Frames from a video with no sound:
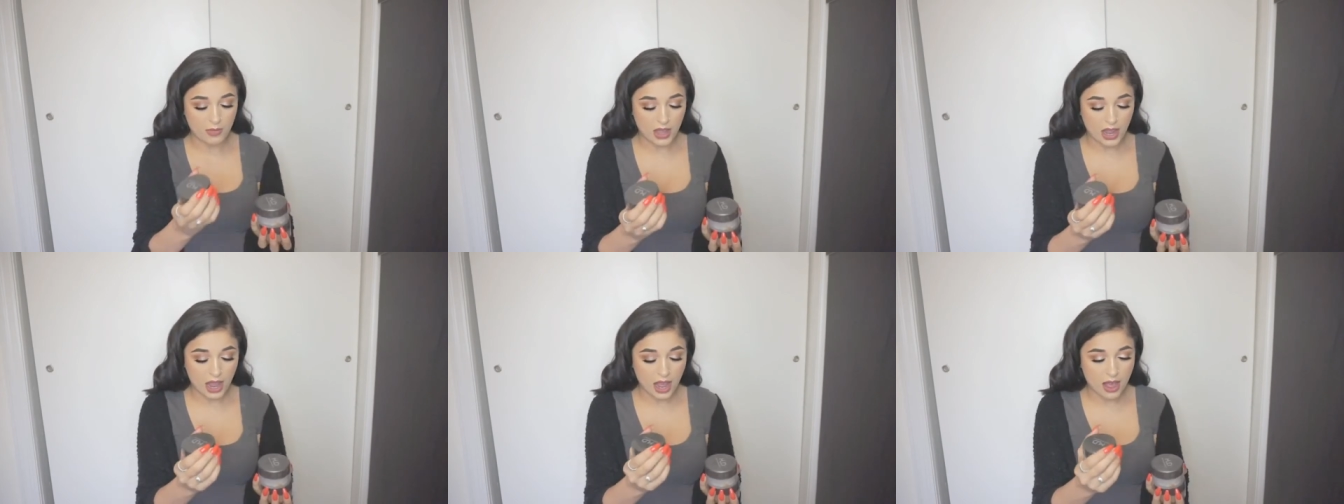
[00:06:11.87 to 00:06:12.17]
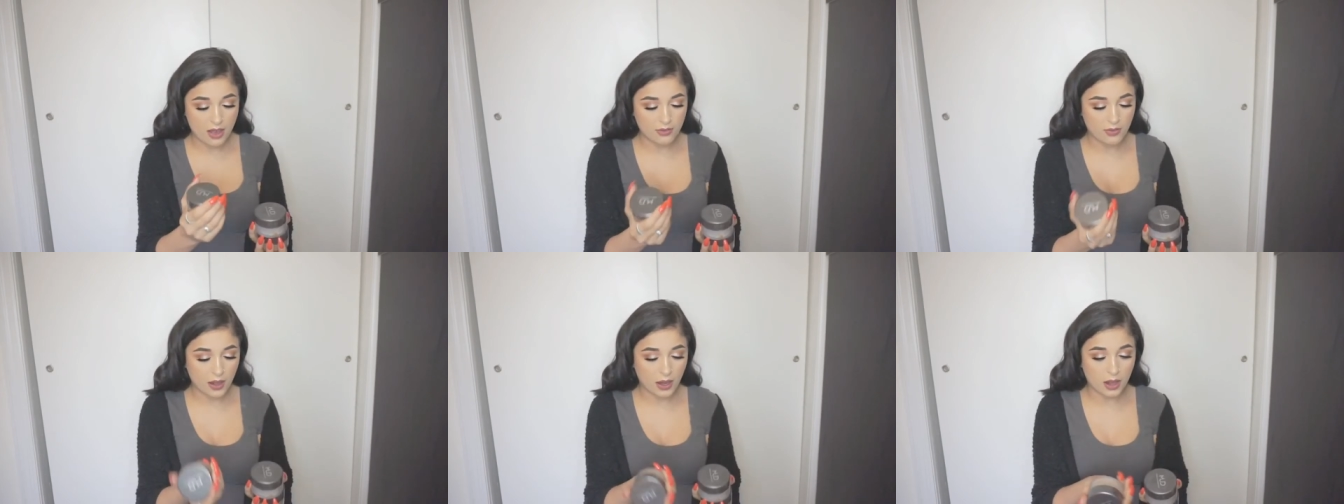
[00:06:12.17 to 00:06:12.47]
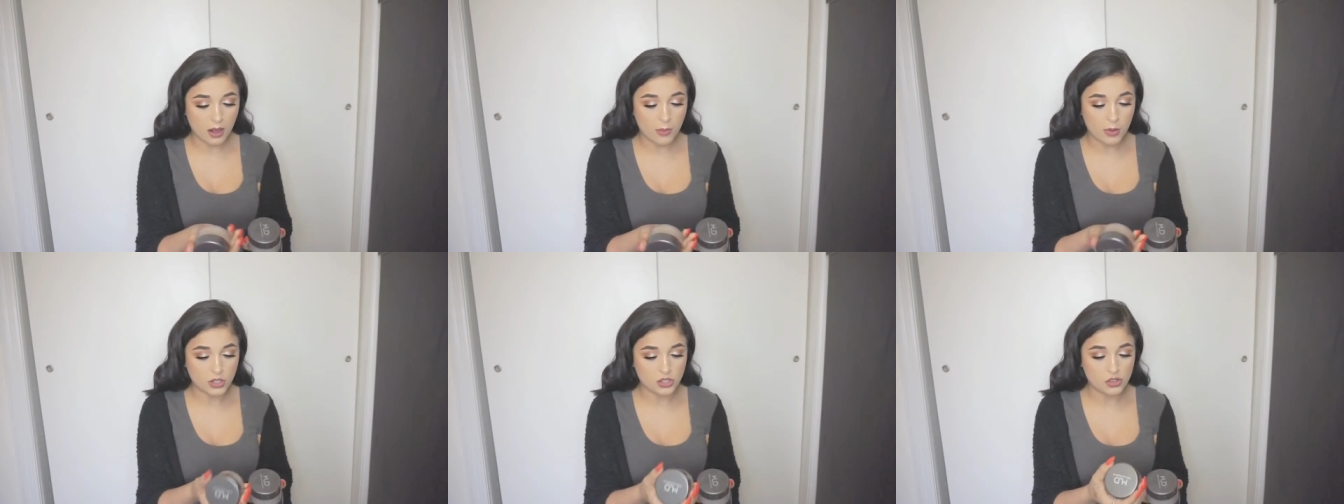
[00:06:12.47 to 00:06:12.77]
They have like
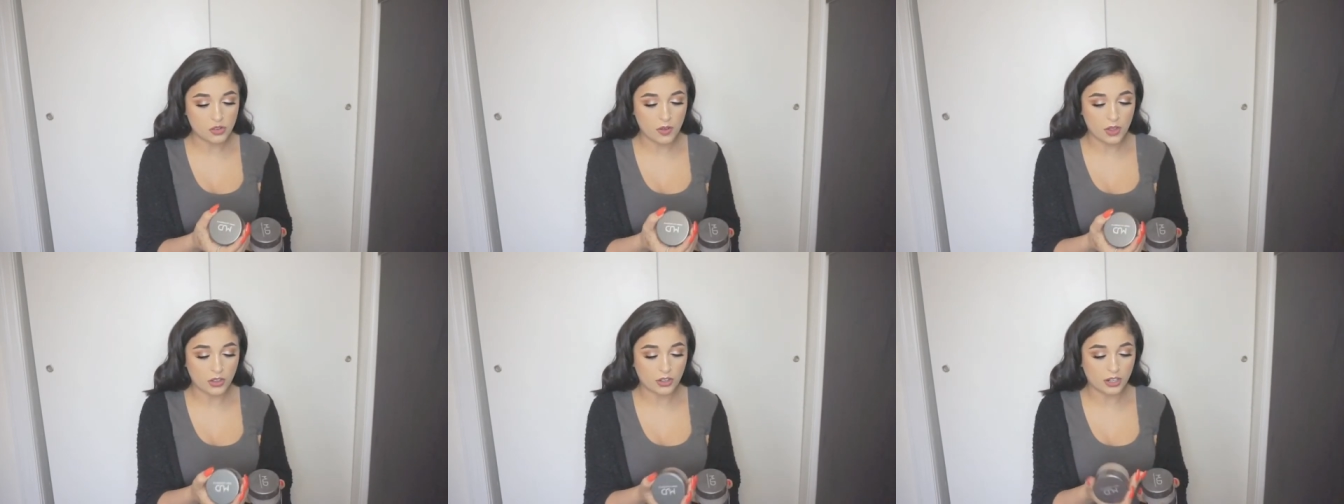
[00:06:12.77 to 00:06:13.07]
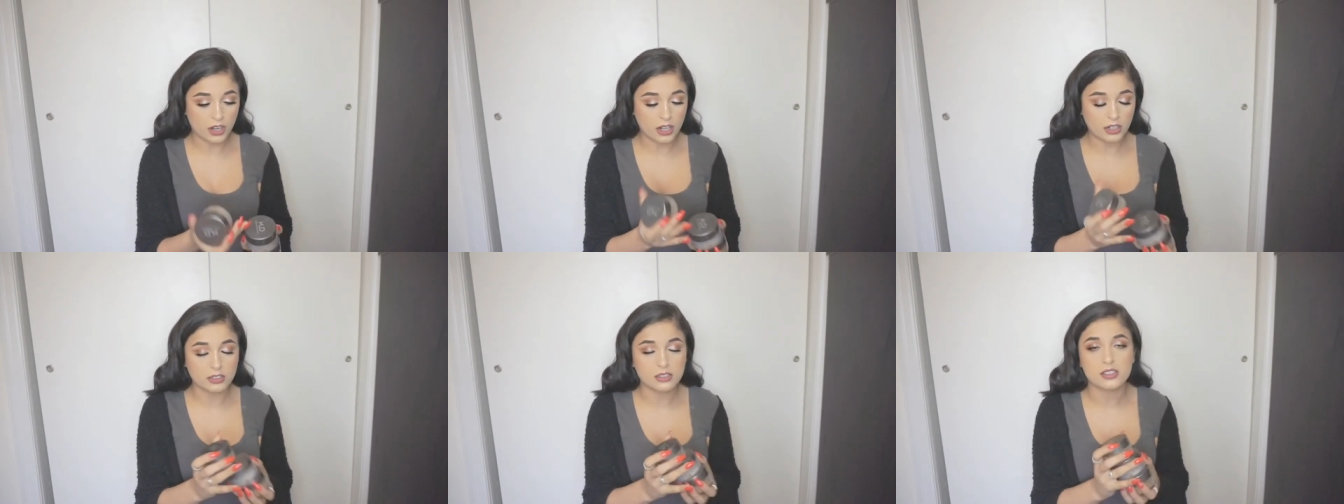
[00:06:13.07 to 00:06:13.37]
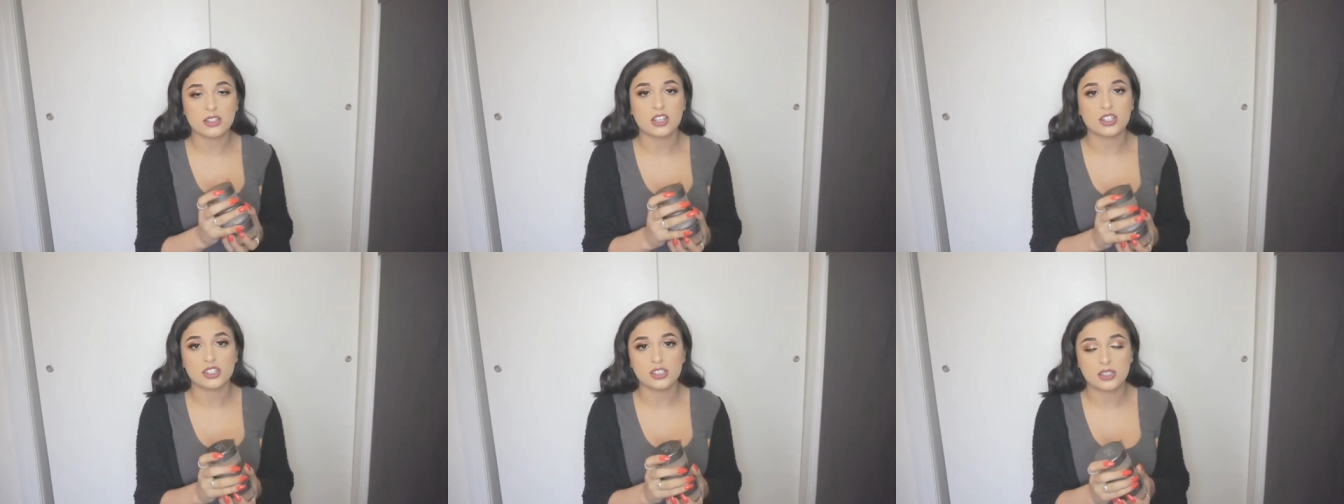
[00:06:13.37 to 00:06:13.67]
a bunch of other
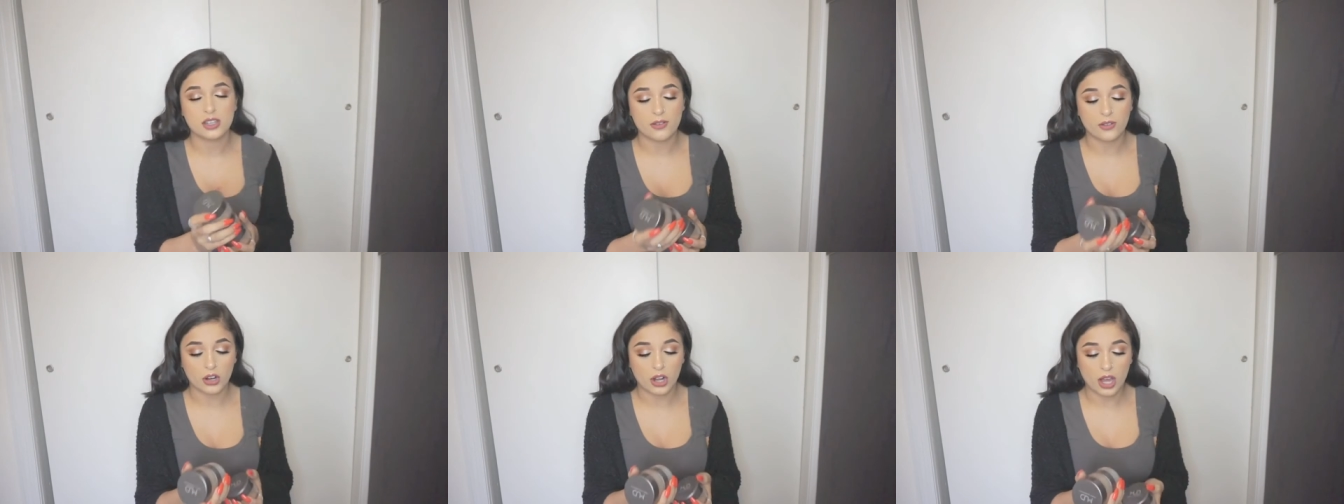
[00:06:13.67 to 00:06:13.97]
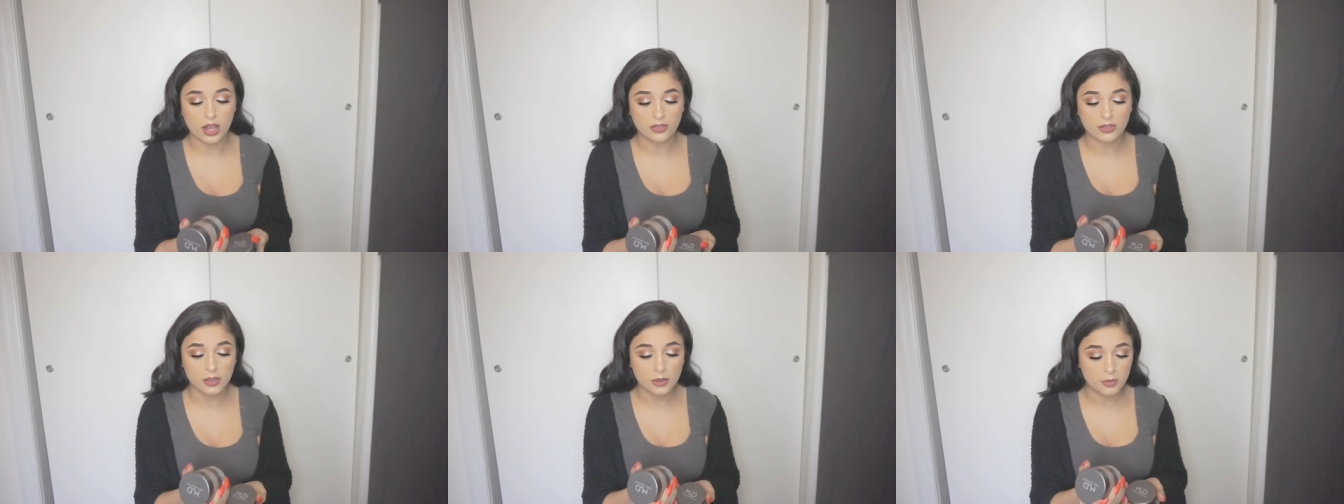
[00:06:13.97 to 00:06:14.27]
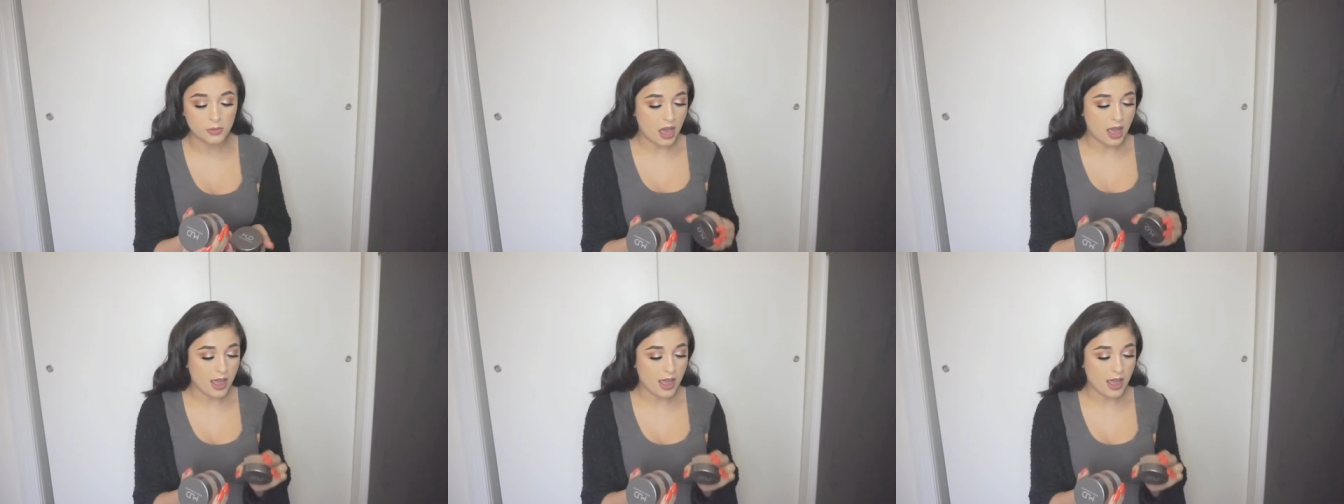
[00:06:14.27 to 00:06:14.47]
colors. I just never got them.